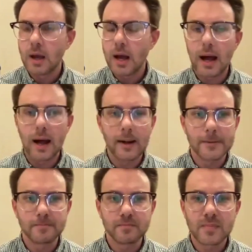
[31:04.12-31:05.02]

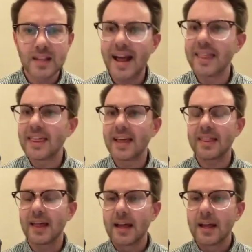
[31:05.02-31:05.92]
that I think
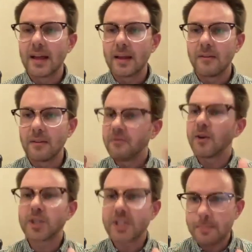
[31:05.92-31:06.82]
the
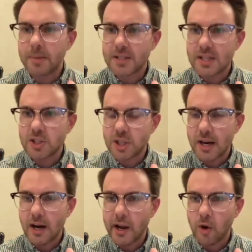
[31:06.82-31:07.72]
first step is these
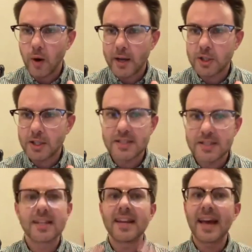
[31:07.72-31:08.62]
generic questions.
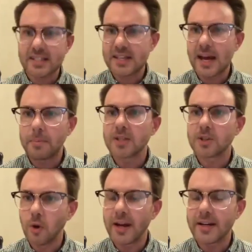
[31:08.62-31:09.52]
The next step is
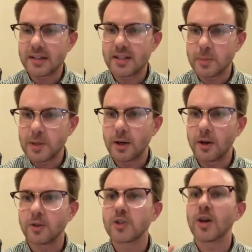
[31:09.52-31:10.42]
going to these
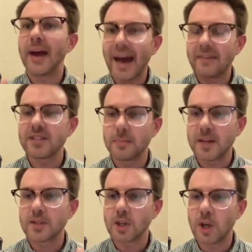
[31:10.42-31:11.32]
materials so you have
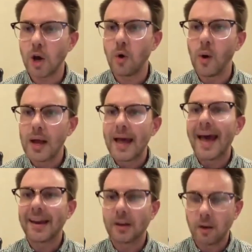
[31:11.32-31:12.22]
something to go
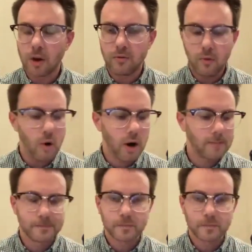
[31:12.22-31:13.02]
and look for.